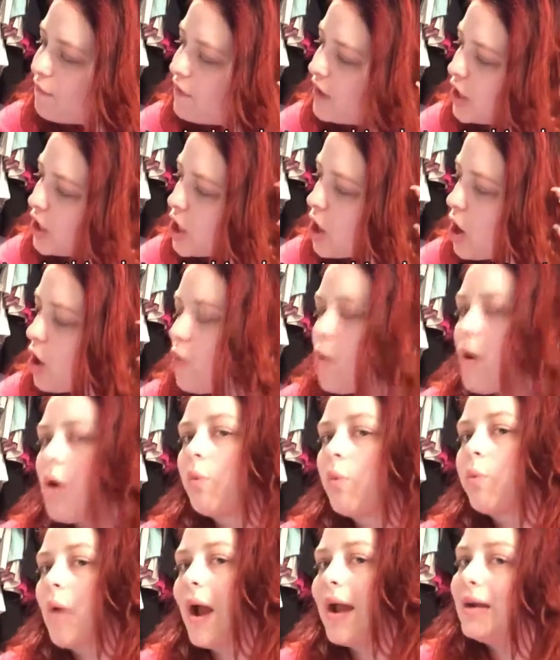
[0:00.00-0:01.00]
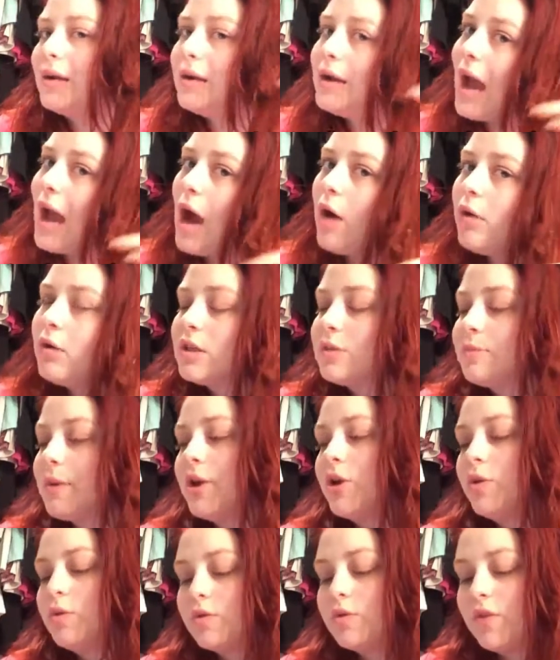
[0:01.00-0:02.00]
video right now. It's
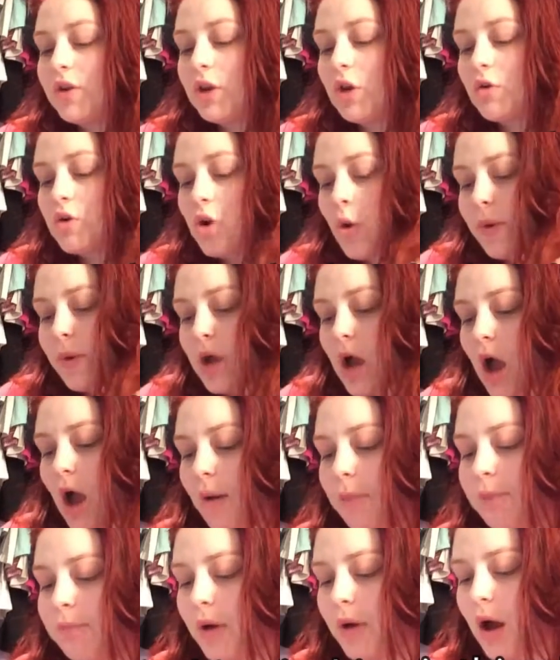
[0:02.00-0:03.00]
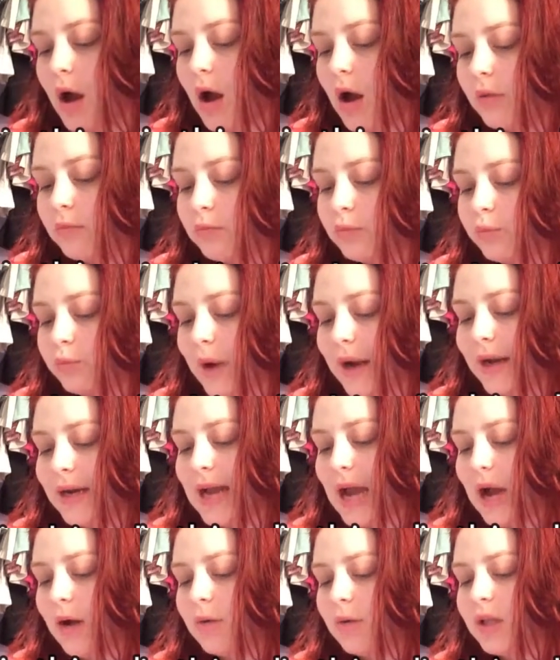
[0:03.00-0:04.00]
my news video going up, right
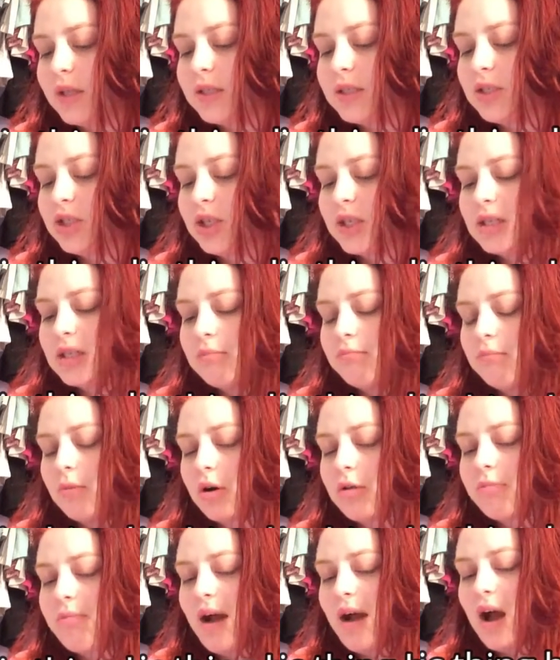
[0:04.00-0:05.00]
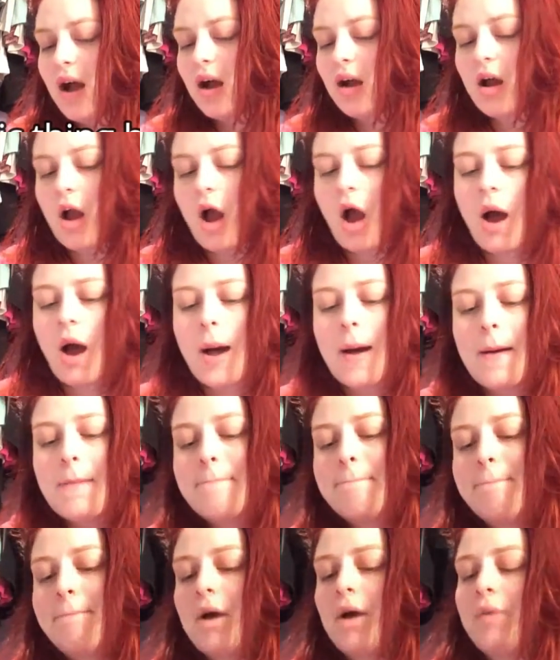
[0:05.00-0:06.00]
now. It's just a
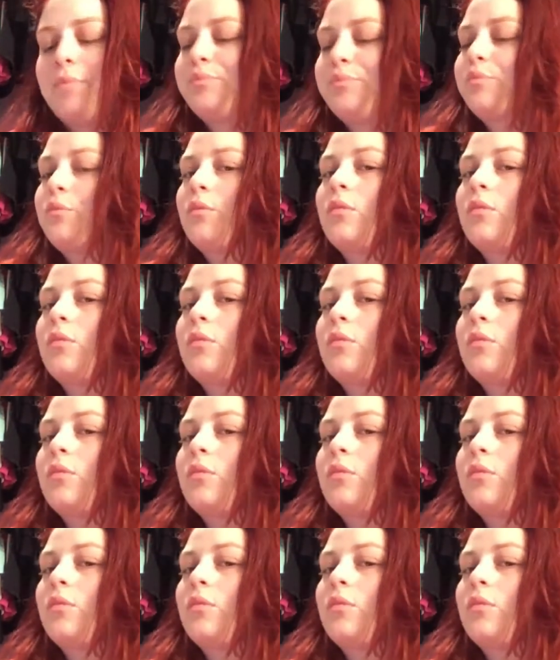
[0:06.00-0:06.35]
mukbang.